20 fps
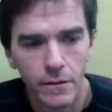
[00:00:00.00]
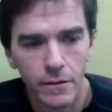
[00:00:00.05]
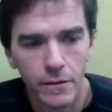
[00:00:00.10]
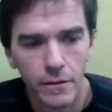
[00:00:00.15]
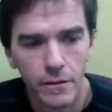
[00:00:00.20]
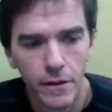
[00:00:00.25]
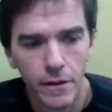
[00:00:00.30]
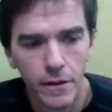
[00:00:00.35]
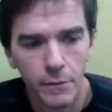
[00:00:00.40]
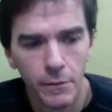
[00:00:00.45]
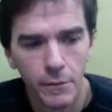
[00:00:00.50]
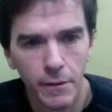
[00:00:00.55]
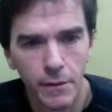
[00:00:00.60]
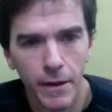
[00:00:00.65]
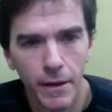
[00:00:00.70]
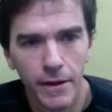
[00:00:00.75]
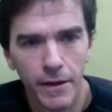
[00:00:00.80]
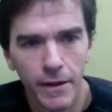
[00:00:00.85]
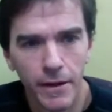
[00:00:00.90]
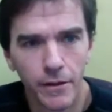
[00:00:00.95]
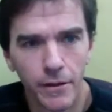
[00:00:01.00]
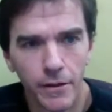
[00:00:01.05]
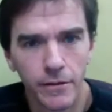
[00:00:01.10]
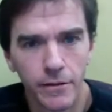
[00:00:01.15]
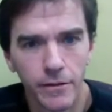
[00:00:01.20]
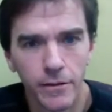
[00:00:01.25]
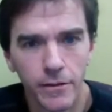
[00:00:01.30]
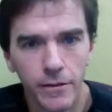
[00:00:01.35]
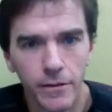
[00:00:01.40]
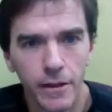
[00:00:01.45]
Let me get back here
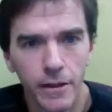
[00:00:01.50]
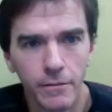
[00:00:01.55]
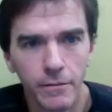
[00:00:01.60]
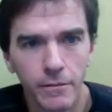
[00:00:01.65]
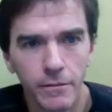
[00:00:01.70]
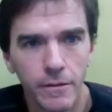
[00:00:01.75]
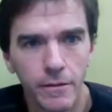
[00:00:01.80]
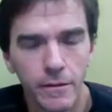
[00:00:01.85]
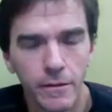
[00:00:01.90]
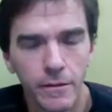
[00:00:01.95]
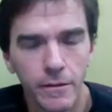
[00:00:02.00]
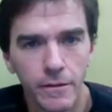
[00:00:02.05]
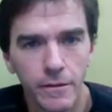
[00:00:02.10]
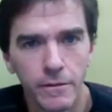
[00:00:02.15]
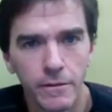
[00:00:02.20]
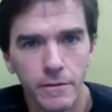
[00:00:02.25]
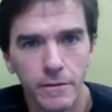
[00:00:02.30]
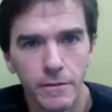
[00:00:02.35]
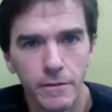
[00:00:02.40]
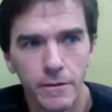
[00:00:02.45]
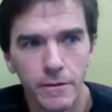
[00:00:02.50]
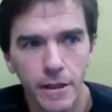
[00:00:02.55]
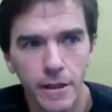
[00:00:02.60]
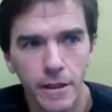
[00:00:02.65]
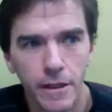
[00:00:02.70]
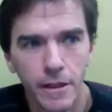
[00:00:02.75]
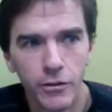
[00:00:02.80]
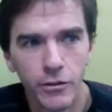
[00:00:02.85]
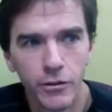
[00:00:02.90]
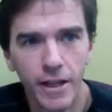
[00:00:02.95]
this
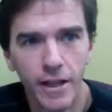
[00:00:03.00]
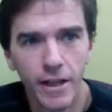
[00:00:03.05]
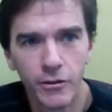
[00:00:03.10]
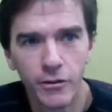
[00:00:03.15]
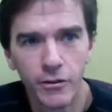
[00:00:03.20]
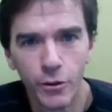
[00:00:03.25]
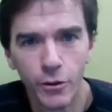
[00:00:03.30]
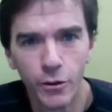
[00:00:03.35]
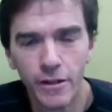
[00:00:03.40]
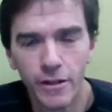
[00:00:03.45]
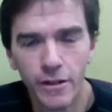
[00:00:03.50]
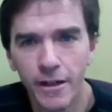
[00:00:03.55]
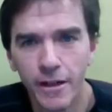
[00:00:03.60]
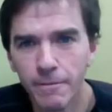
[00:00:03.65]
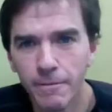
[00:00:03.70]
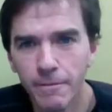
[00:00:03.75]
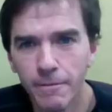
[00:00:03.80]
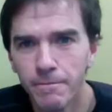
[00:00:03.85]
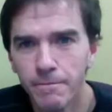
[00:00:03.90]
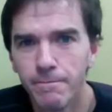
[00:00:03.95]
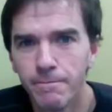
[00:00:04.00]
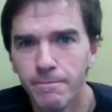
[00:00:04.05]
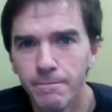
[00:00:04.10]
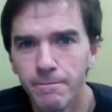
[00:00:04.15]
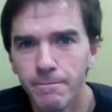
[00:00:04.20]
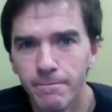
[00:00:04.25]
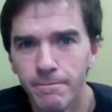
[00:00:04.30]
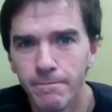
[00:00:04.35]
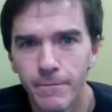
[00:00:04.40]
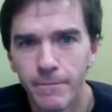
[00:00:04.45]
can you see that screen now? No,
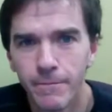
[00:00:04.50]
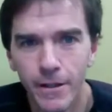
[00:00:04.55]
no.